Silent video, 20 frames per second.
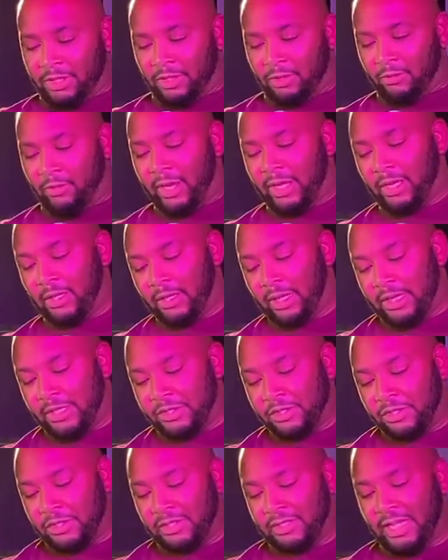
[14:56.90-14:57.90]
the
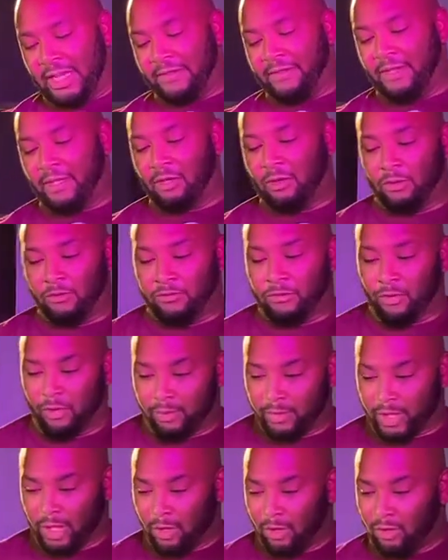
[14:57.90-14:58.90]
regulations and the
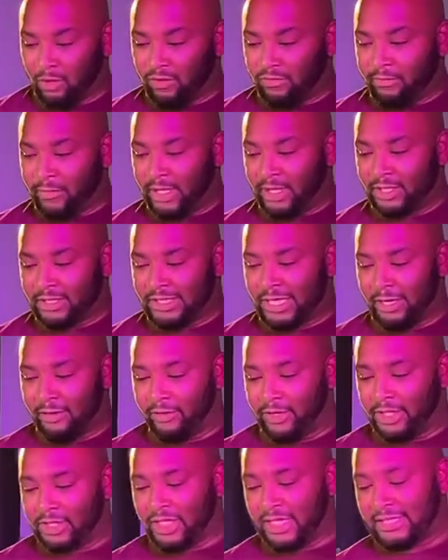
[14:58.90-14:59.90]
Uniform Code of
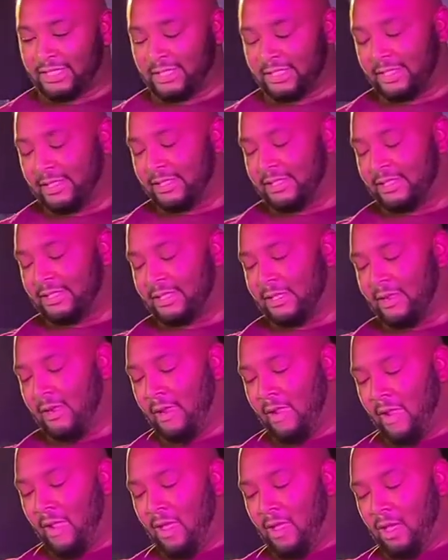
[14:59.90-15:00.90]
Military Justice,
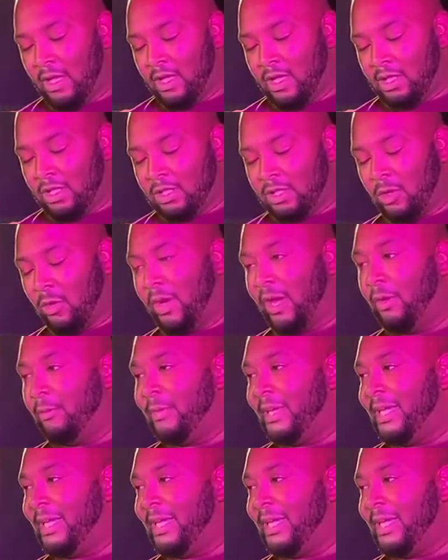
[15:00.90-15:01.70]
so help me